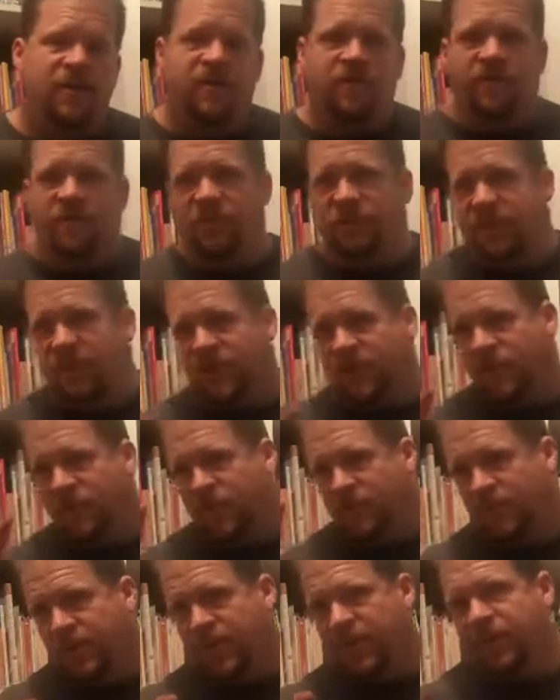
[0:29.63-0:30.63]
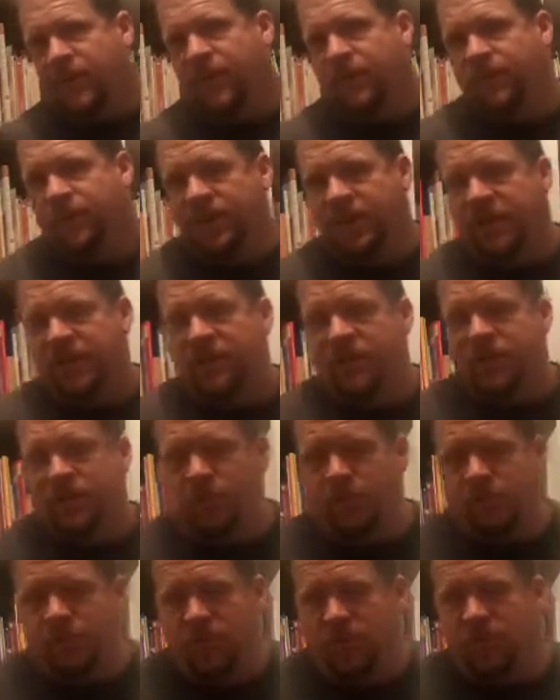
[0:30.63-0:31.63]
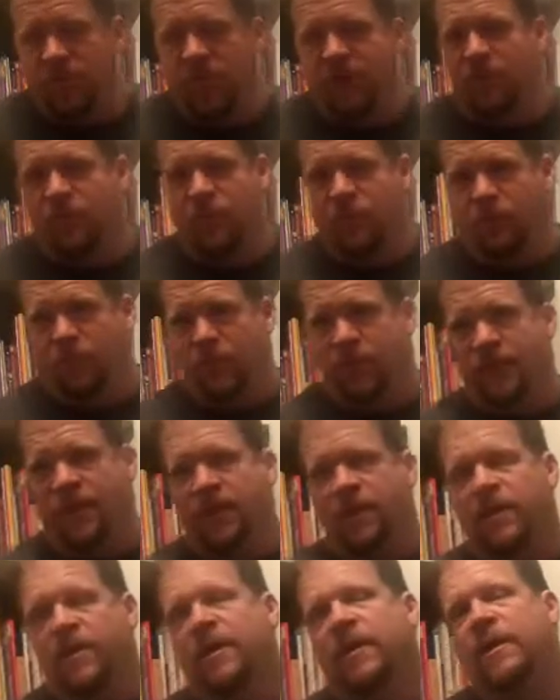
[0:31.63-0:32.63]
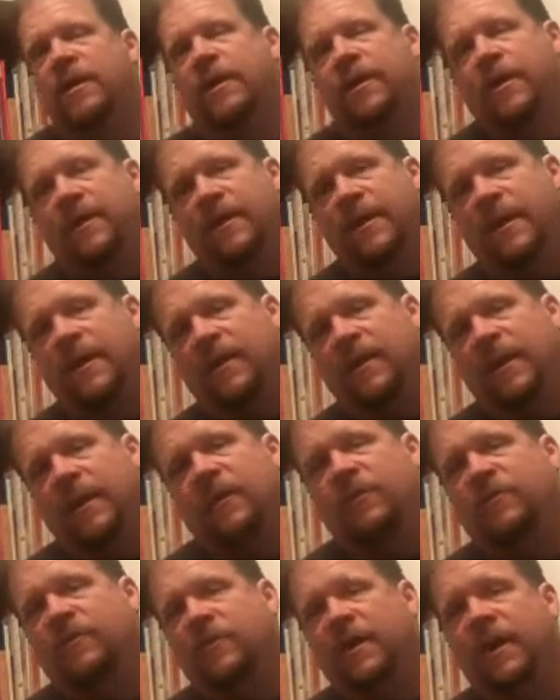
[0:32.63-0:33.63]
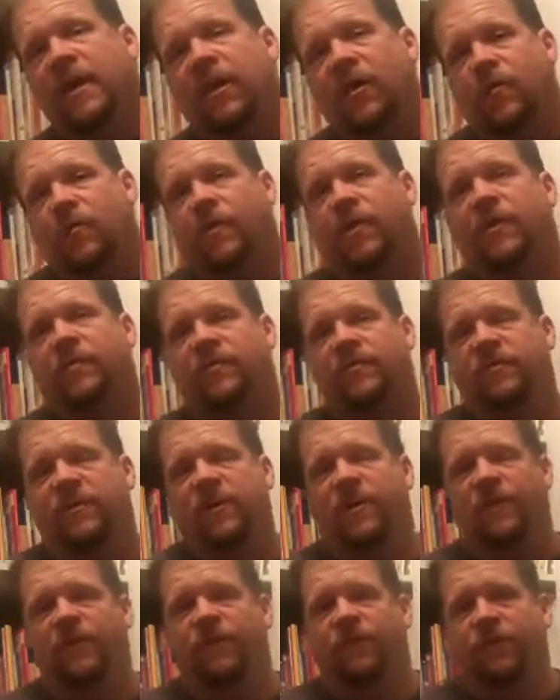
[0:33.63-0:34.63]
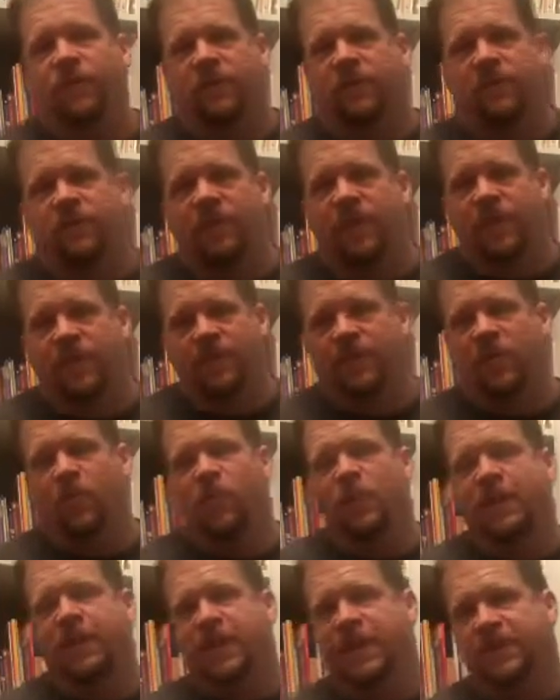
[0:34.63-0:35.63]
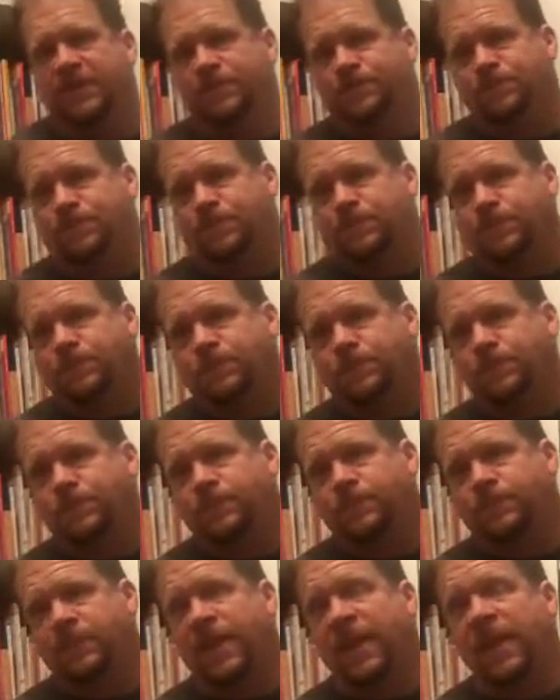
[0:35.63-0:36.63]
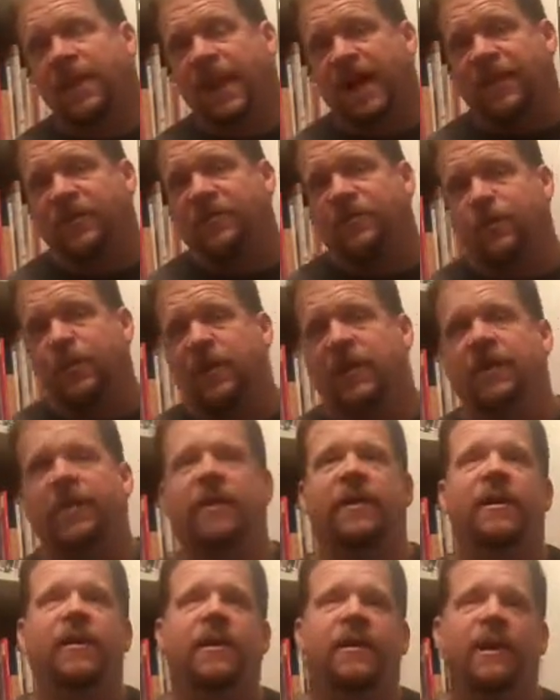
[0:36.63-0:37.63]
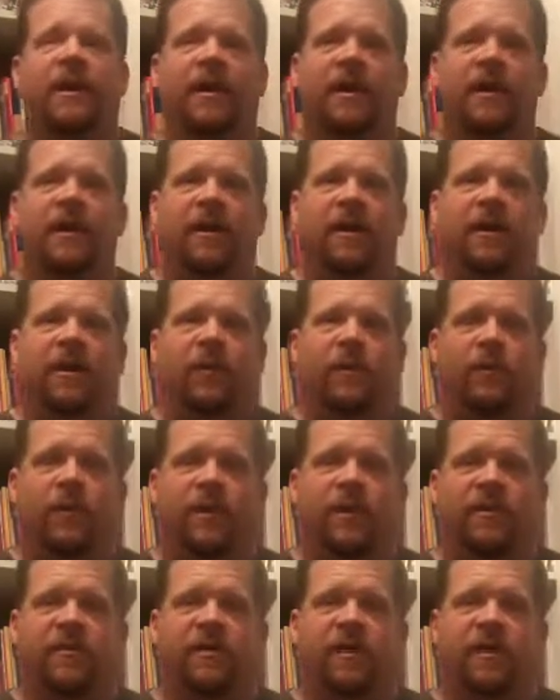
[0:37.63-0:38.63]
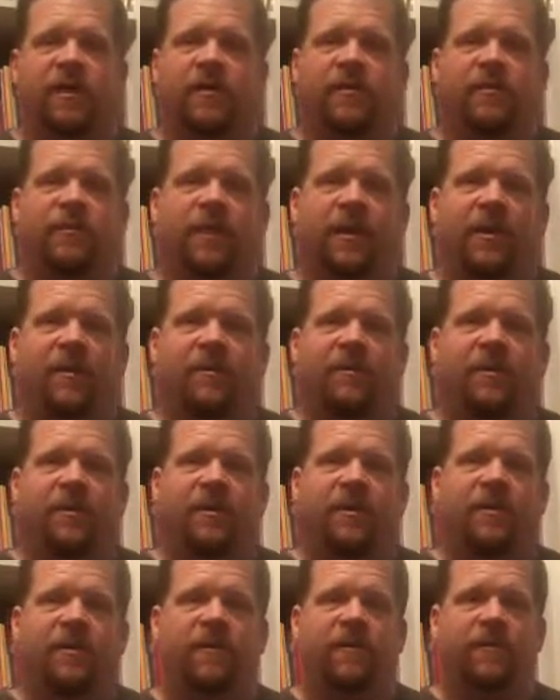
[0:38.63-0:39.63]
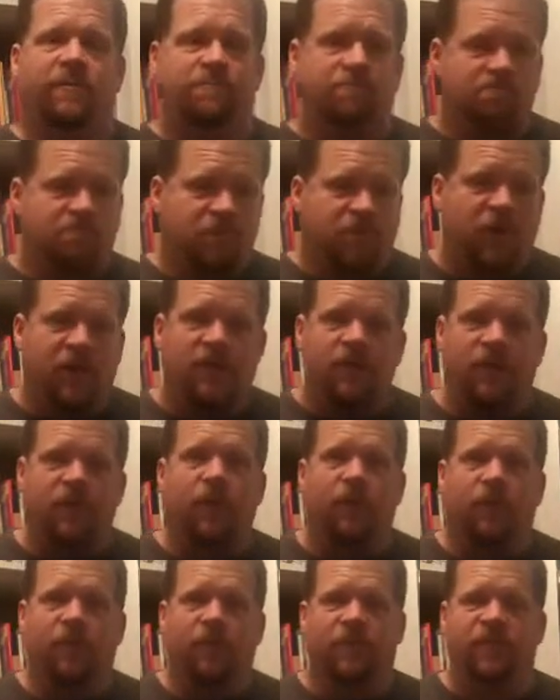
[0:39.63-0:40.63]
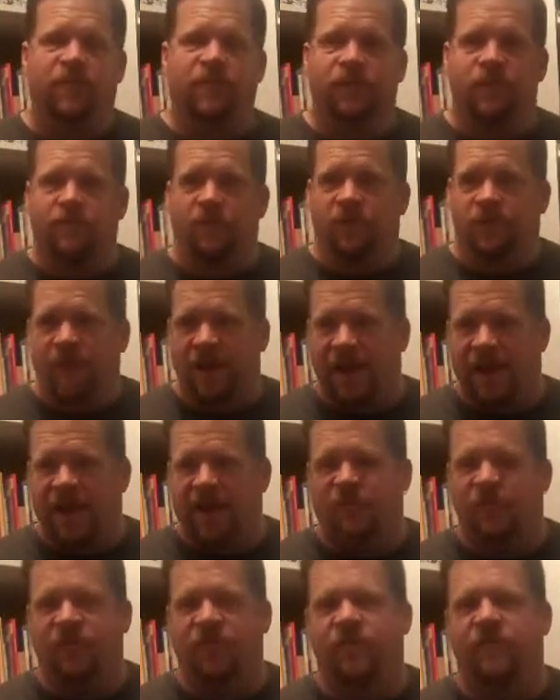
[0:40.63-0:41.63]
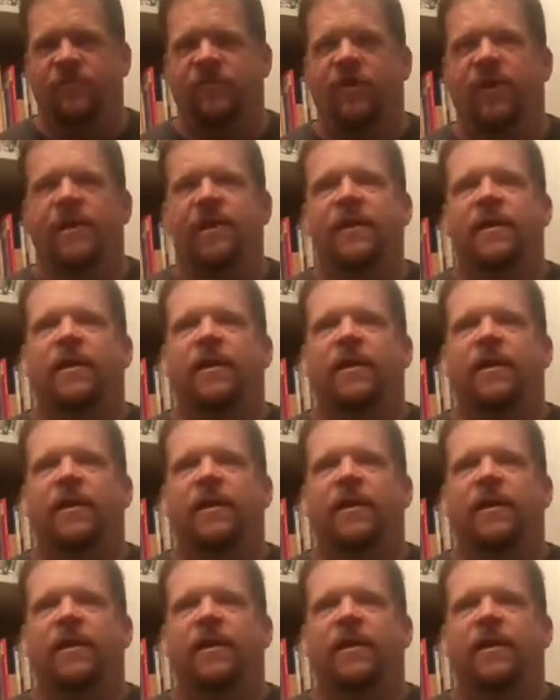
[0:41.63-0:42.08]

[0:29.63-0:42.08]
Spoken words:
just kind of jumping a little bit into week 3, and that'll actually help us for this coming week. Last week we talked about well, verbs. Verbs are actions.